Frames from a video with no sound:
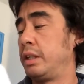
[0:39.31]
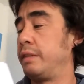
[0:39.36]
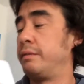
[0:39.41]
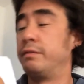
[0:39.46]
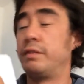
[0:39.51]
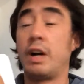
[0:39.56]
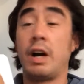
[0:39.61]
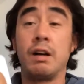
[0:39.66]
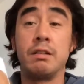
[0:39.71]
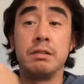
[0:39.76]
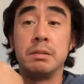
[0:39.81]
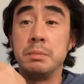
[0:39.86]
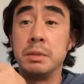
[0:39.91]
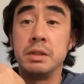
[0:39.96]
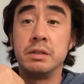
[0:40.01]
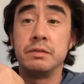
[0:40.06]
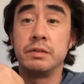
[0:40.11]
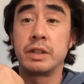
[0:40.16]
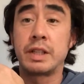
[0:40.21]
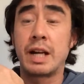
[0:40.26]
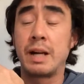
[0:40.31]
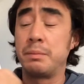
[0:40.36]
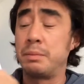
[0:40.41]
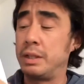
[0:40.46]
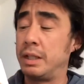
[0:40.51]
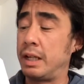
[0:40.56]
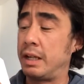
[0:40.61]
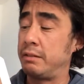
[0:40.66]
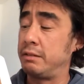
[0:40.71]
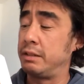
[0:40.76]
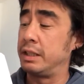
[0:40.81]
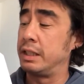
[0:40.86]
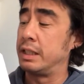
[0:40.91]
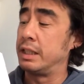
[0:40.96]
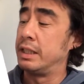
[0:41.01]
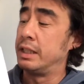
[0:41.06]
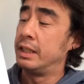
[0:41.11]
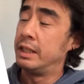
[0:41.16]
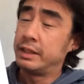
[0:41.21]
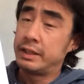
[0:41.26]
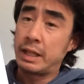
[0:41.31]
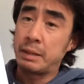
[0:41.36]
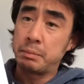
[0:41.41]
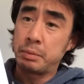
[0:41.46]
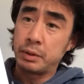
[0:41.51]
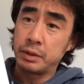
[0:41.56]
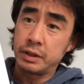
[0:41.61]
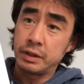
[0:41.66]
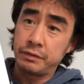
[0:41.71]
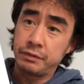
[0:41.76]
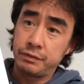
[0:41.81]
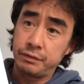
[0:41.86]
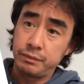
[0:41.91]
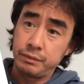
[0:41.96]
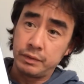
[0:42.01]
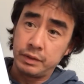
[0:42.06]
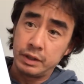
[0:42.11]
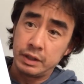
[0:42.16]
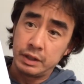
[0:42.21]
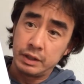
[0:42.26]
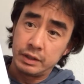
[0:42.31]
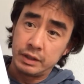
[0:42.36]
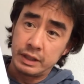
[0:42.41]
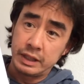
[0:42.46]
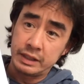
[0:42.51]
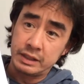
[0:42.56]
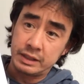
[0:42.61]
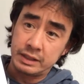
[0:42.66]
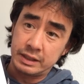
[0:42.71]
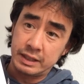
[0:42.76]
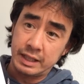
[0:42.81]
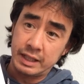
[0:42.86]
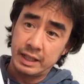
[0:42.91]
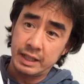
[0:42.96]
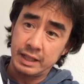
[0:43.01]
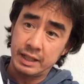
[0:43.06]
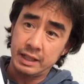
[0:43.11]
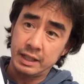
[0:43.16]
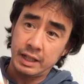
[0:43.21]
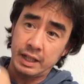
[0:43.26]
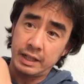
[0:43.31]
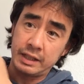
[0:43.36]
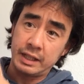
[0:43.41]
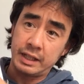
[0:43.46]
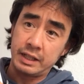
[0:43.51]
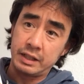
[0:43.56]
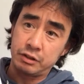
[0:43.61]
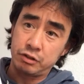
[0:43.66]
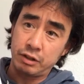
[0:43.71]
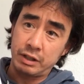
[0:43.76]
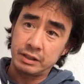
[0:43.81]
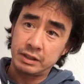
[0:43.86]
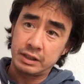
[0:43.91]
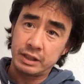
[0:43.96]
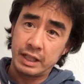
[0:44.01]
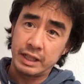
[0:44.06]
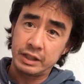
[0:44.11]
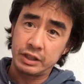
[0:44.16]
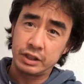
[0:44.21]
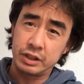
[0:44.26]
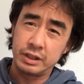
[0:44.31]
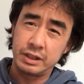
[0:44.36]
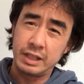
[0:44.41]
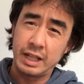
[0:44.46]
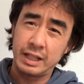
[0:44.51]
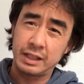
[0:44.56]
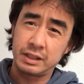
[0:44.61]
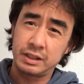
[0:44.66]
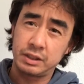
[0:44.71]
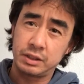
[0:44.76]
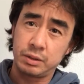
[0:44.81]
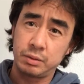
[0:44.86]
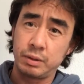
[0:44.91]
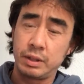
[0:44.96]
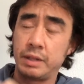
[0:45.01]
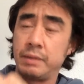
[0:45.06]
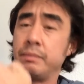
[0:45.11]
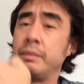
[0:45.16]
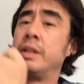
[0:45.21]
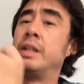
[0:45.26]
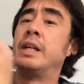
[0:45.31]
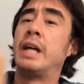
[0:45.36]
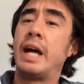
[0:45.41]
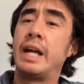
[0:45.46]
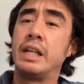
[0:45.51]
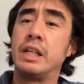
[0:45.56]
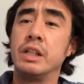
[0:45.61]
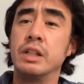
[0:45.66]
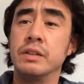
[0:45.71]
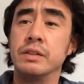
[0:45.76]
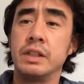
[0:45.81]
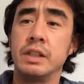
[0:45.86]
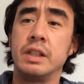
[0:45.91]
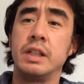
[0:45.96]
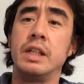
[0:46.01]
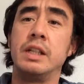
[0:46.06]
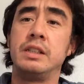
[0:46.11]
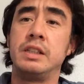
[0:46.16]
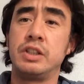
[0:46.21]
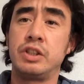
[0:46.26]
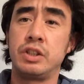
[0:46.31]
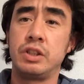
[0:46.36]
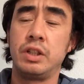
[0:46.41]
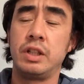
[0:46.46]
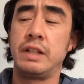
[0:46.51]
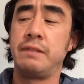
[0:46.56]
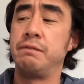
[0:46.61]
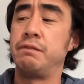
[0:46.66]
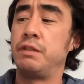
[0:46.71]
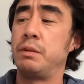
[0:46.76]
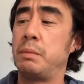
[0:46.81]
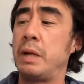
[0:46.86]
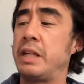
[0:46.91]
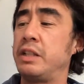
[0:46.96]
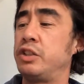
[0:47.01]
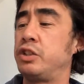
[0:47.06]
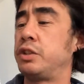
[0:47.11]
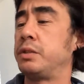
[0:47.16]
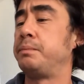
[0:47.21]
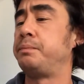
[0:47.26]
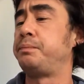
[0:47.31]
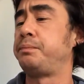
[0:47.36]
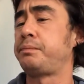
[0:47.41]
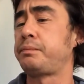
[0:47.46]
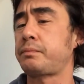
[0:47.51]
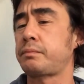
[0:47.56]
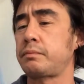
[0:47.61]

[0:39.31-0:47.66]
environment vocabulary. They put the list here and then a translation next to it, any other additional information.